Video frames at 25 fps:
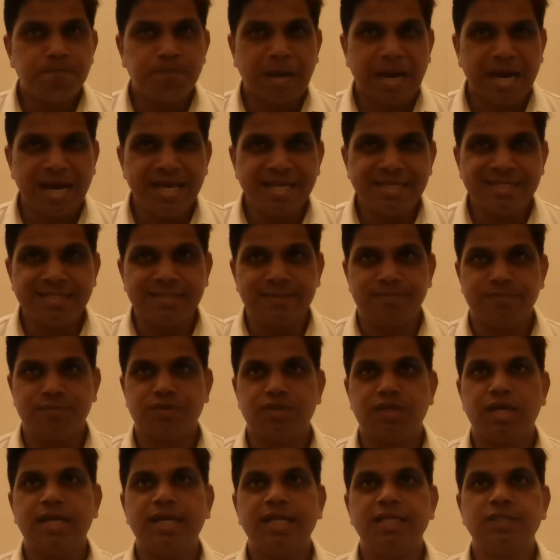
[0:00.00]

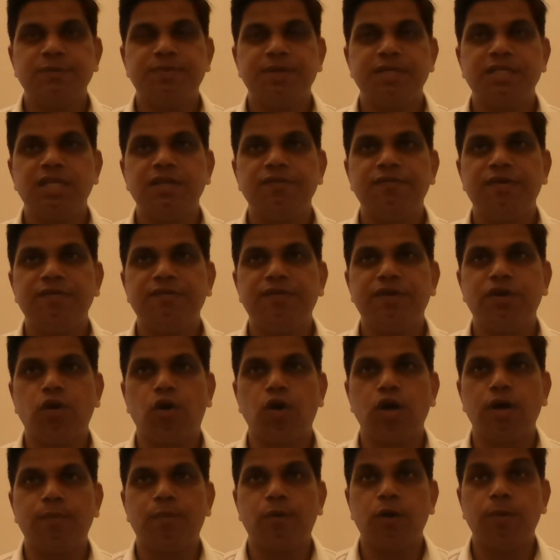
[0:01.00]
miasms, and especially when we
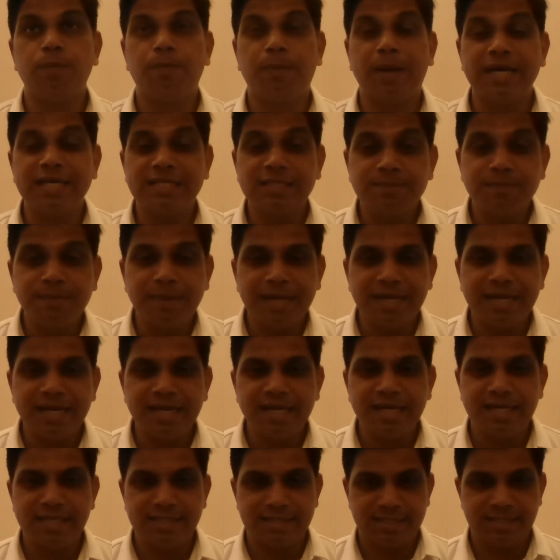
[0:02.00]
talk about
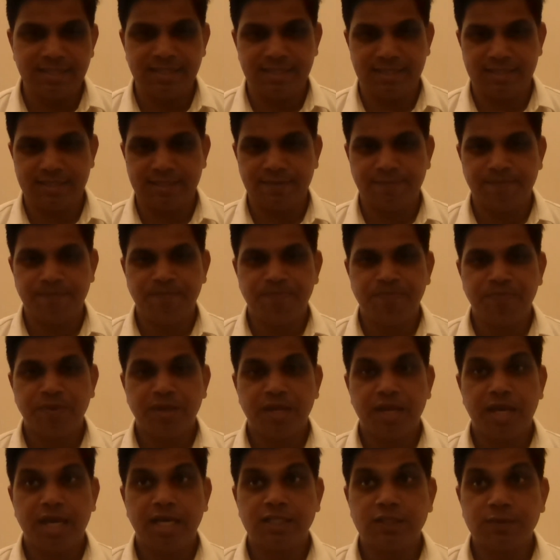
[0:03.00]
miasmatic disease,
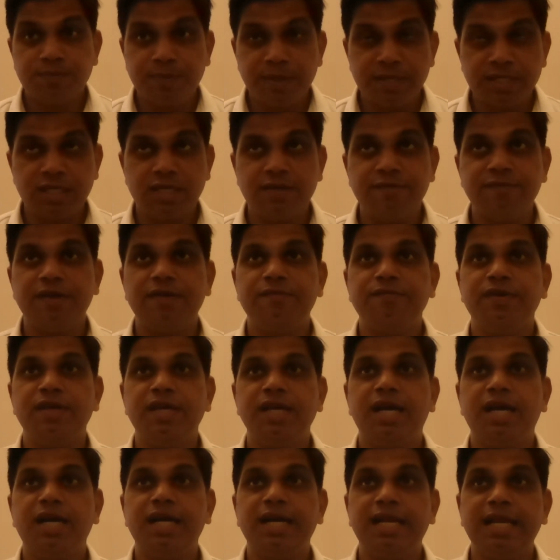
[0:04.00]
especially when
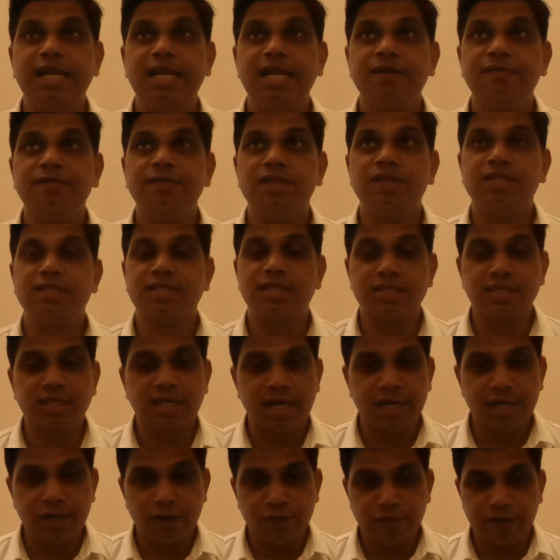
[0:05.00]
we are dealing with such
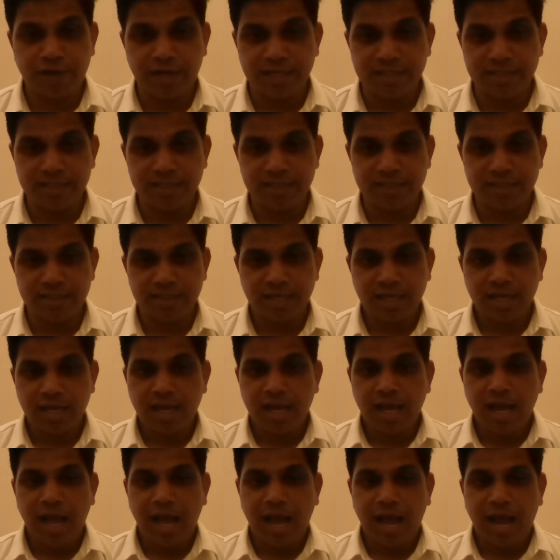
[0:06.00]
kind of cases,
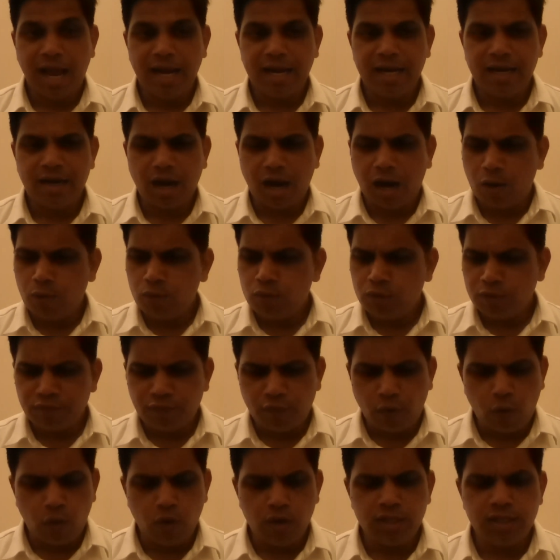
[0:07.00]
and out
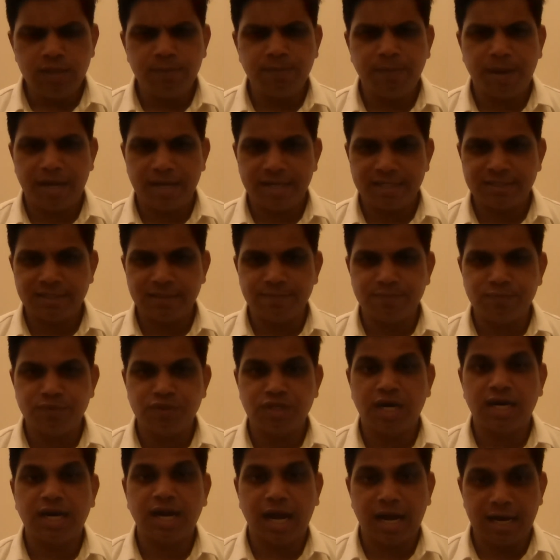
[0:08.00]
of all the miasms
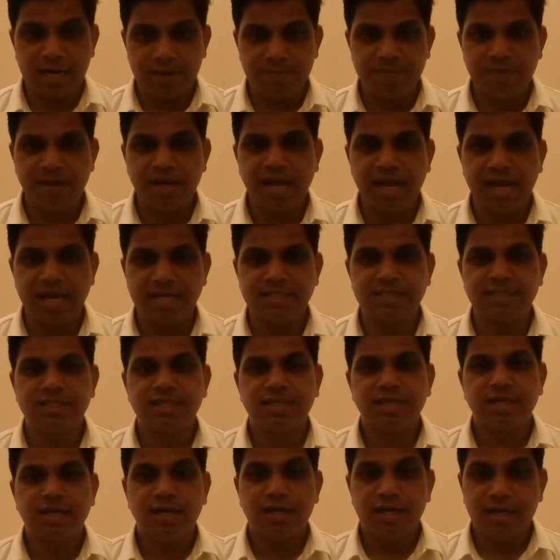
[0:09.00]
that Hahnemann has
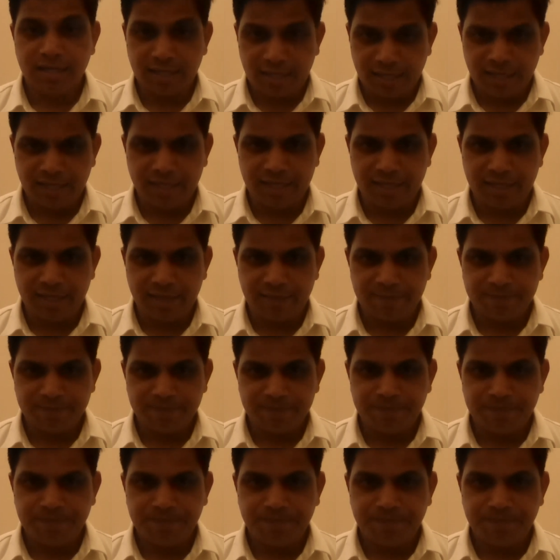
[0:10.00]
narrated,